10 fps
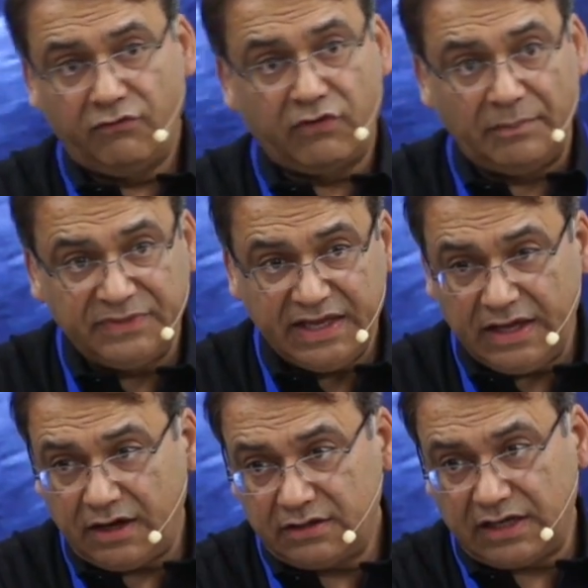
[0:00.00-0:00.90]
From
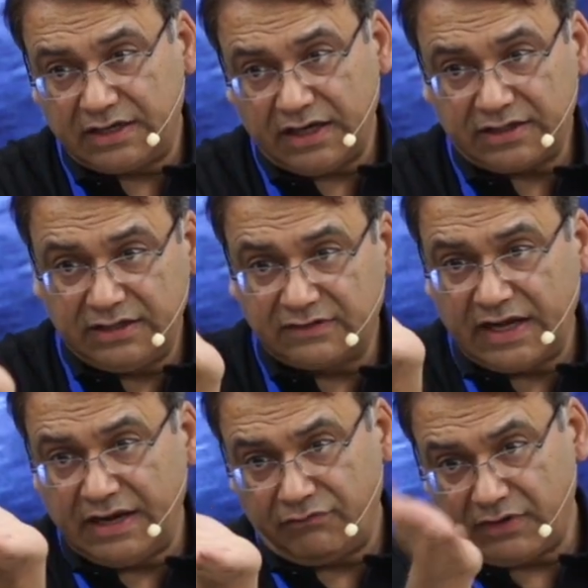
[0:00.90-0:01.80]
there, the duct is
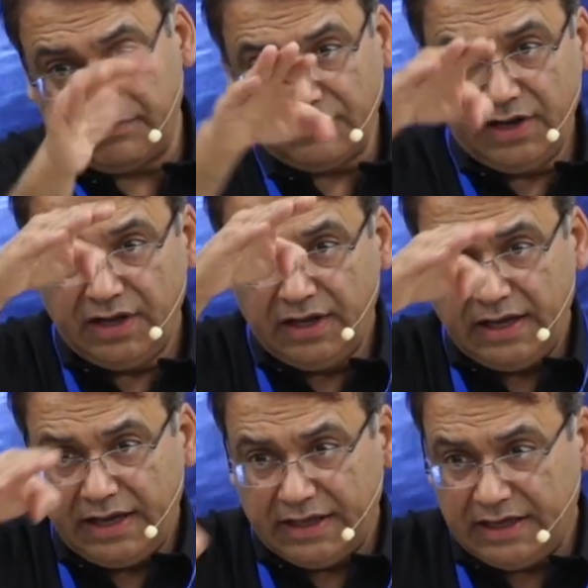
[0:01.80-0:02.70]
going to, from
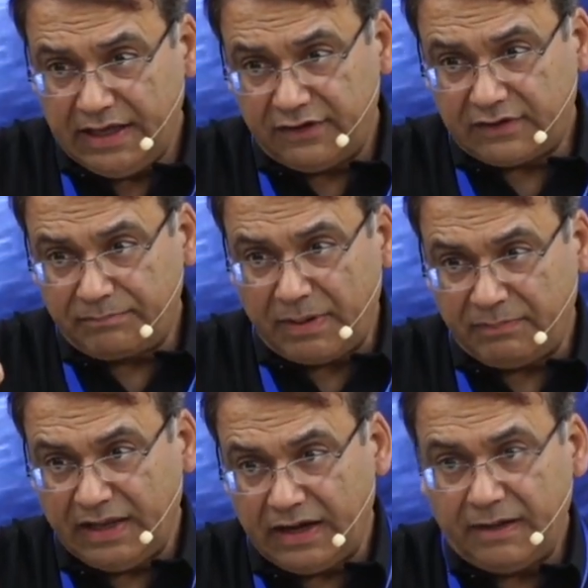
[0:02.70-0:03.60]
here is the
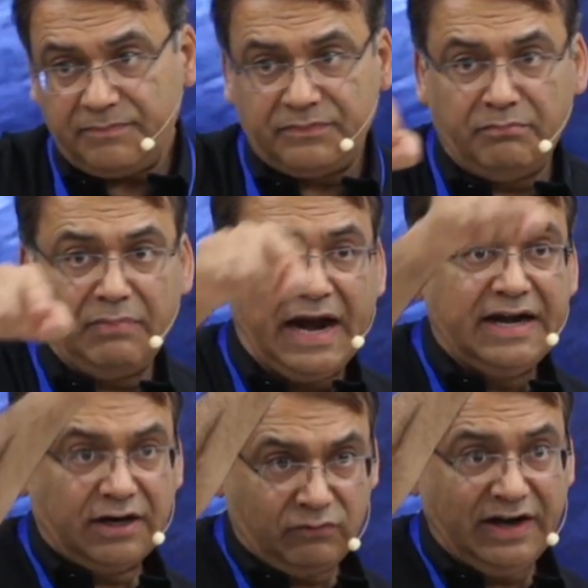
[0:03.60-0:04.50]
papilla,
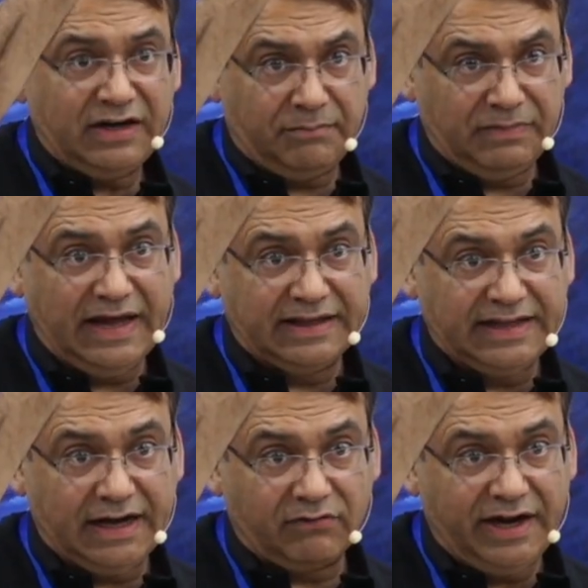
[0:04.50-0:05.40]
bile duct went up like
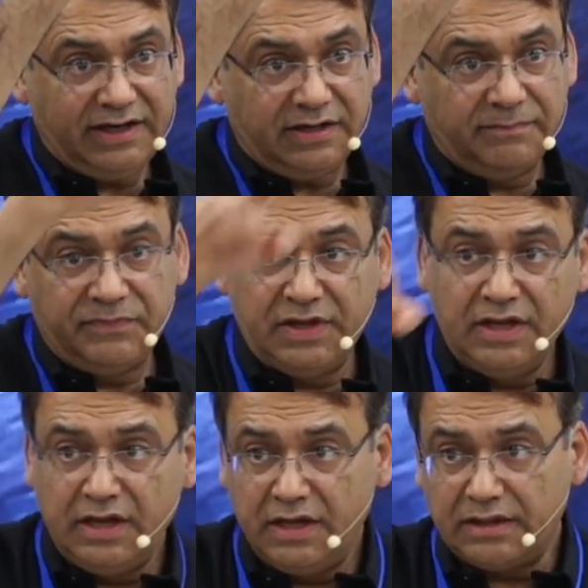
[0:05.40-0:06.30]
that, right?
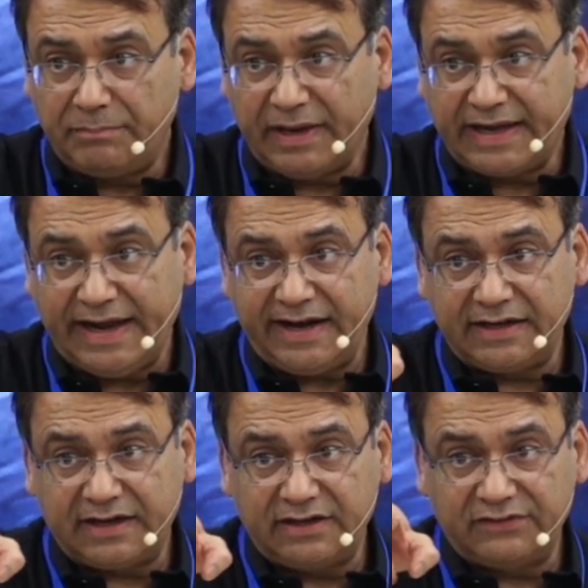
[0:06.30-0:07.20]
The
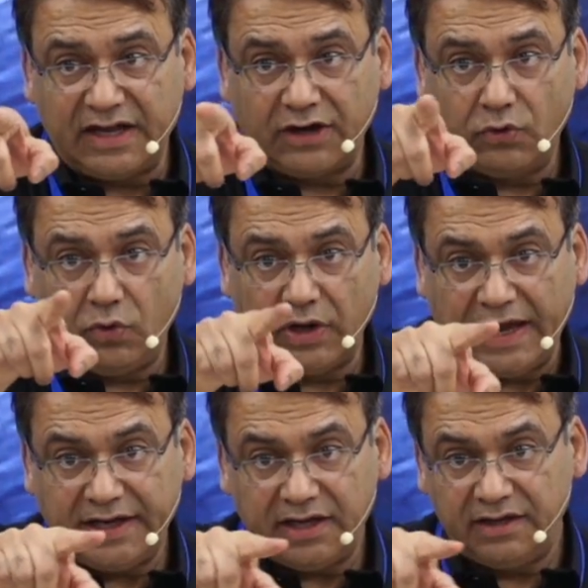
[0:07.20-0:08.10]
pancreatic duct is going to go
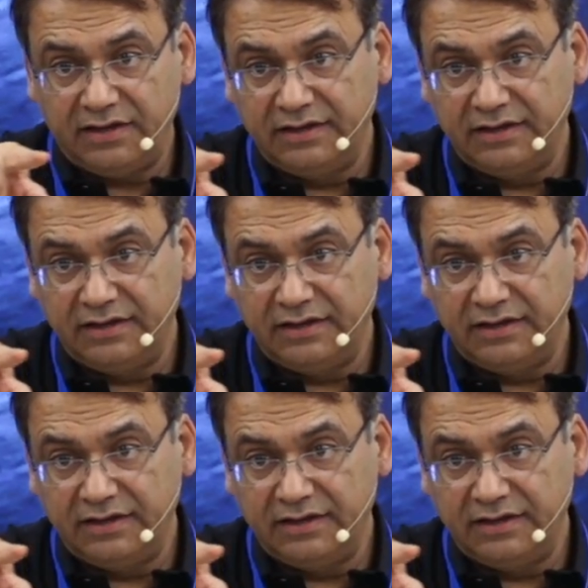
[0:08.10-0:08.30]
like